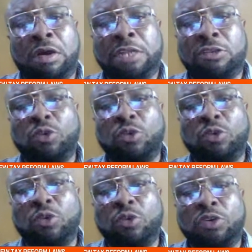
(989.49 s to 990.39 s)
to
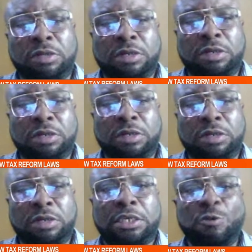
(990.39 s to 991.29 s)
disrupt that
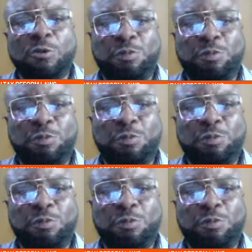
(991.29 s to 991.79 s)
business.